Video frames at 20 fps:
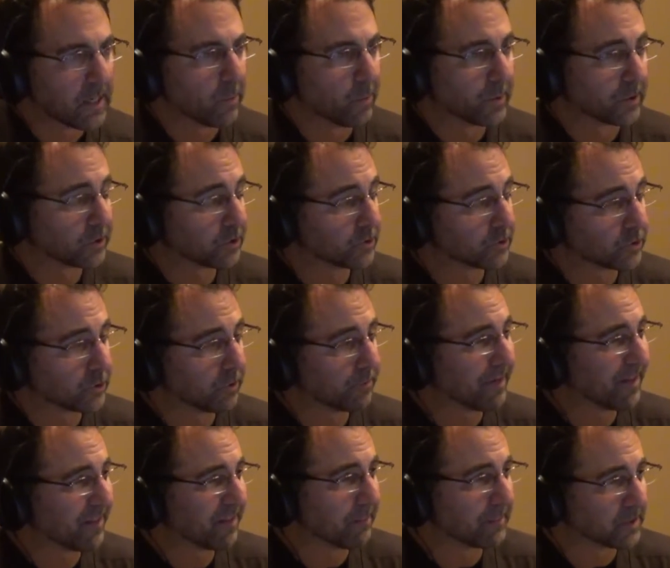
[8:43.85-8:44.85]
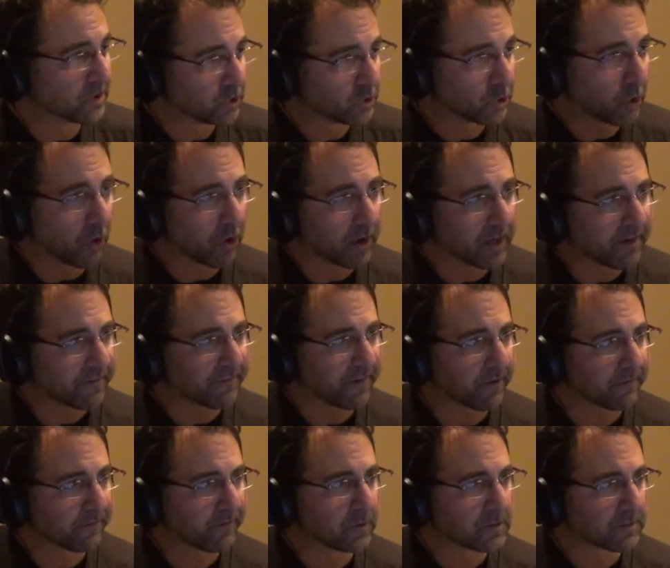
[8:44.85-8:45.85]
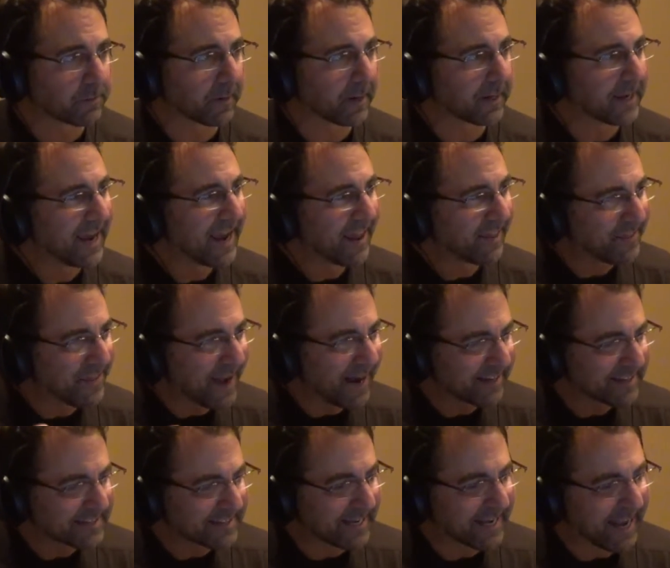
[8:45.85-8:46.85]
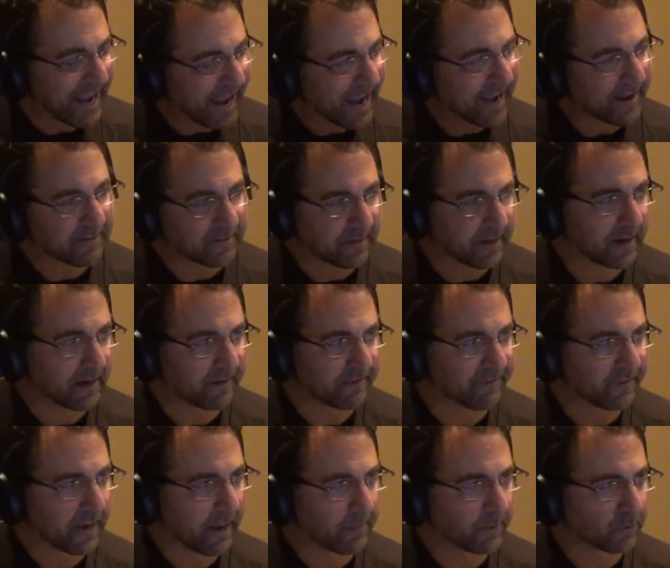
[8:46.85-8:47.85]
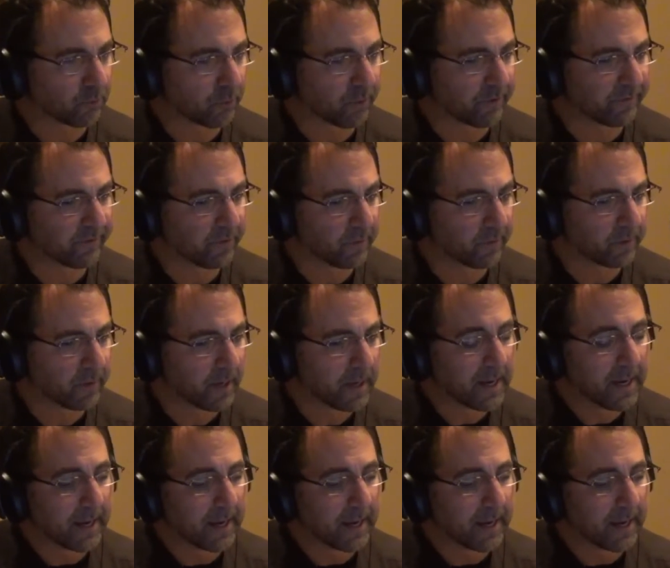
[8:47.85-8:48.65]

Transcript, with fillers: which should be the majority of our food supply, that is an anti-inflammatory food.